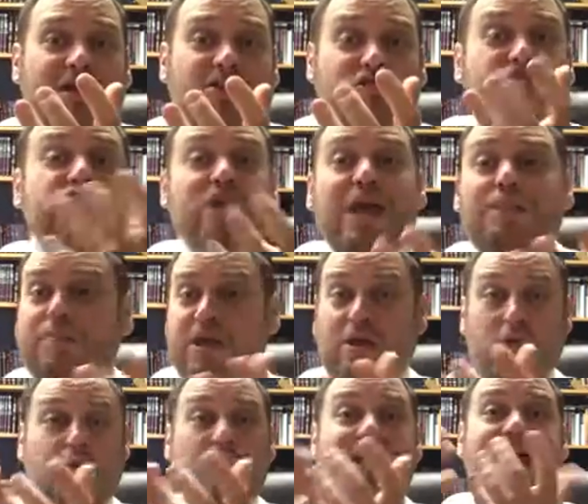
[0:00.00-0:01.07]
shaped
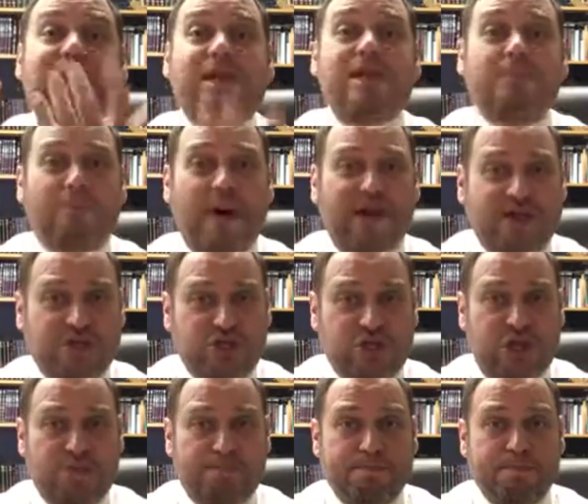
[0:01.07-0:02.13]
and created by
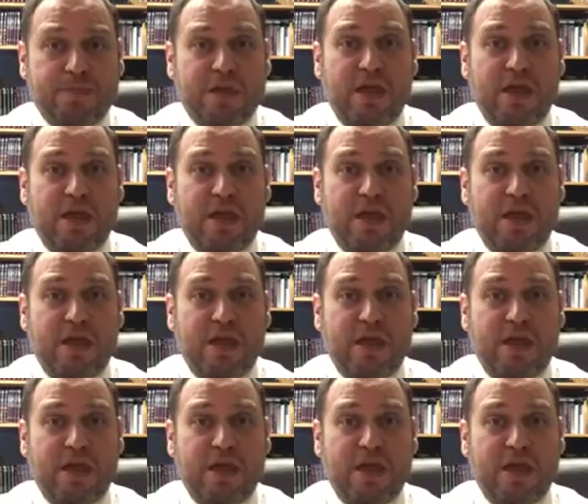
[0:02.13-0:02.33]
Hashem,